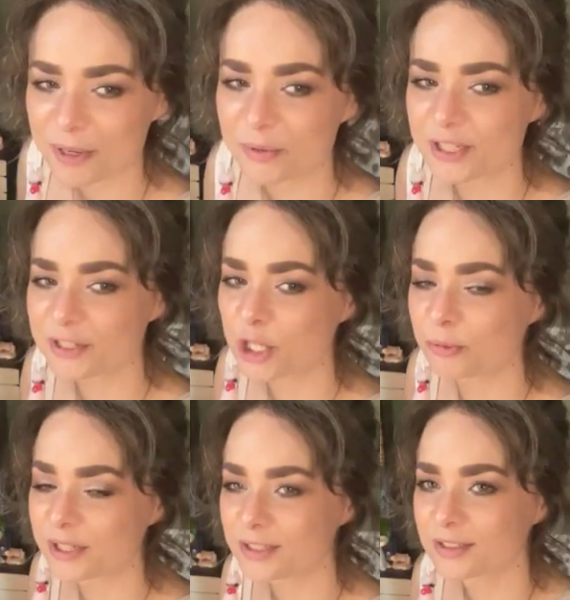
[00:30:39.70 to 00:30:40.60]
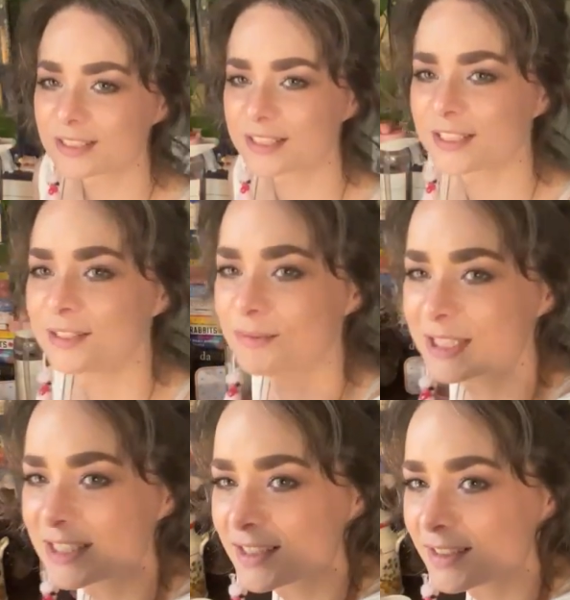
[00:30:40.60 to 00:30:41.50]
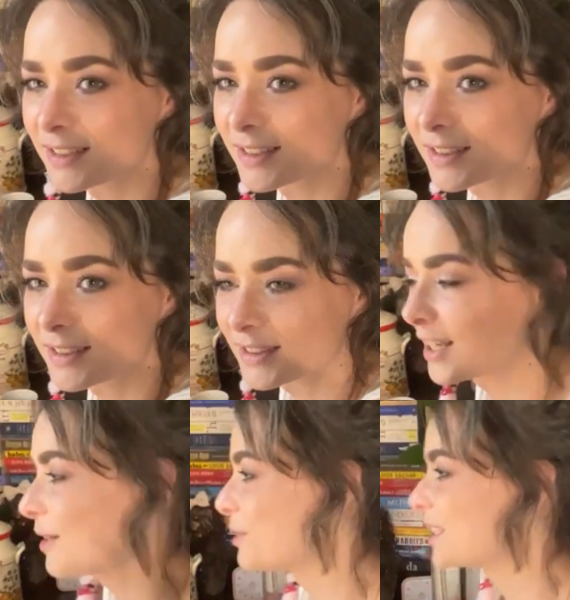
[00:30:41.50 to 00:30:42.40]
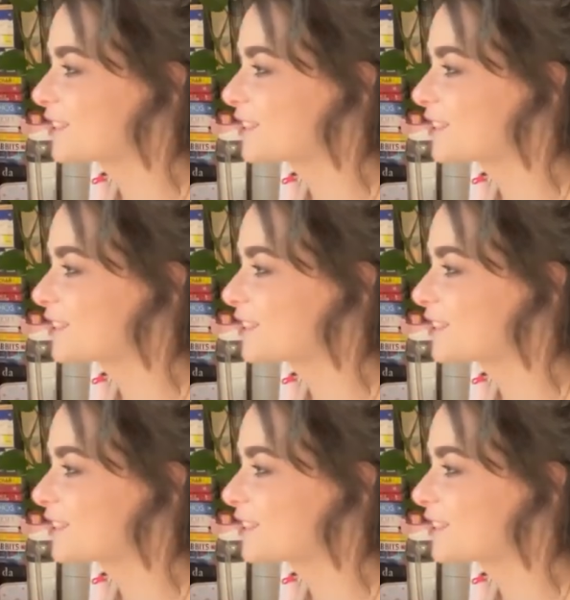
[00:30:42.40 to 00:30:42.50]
my window is open. Maybe